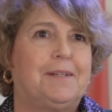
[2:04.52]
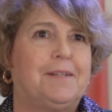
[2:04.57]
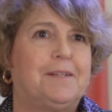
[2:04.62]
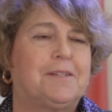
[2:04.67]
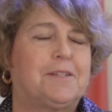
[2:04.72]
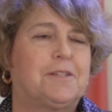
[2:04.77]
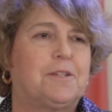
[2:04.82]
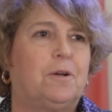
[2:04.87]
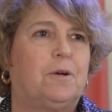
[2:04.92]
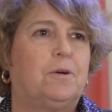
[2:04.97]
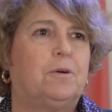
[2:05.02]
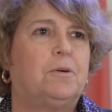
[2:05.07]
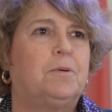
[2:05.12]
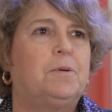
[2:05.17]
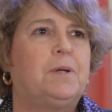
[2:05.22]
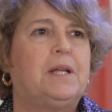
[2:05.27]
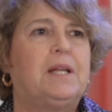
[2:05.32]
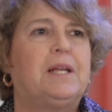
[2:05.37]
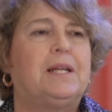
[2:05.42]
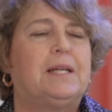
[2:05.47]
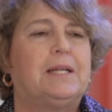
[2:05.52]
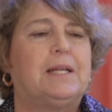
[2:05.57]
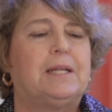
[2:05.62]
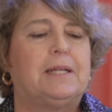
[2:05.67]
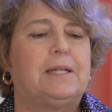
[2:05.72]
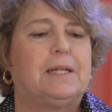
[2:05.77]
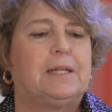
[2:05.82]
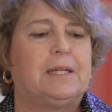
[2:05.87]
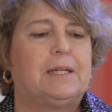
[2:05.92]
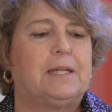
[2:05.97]
So
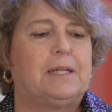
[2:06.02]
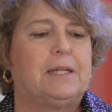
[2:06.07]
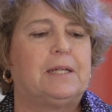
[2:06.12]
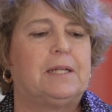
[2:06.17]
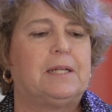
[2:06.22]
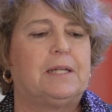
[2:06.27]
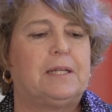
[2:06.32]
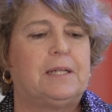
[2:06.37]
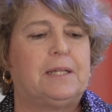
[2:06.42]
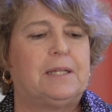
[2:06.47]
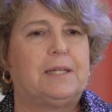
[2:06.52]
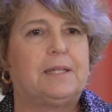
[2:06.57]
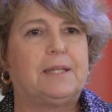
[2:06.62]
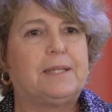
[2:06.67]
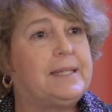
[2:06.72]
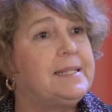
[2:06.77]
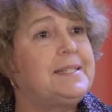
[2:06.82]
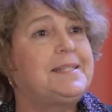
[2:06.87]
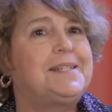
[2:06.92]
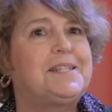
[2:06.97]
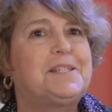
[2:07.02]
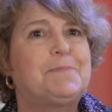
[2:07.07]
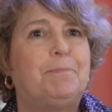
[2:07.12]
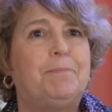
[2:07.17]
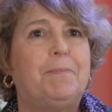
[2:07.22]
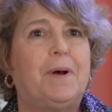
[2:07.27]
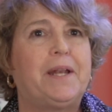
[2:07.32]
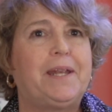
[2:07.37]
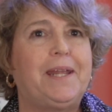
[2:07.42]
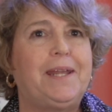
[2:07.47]
this is
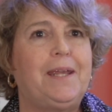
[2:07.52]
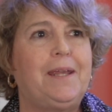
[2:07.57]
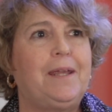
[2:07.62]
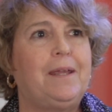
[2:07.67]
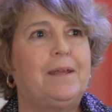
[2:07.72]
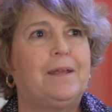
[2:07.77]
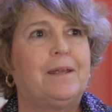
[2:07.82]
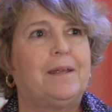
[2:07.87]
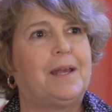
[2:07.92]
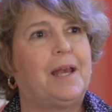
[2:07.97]
money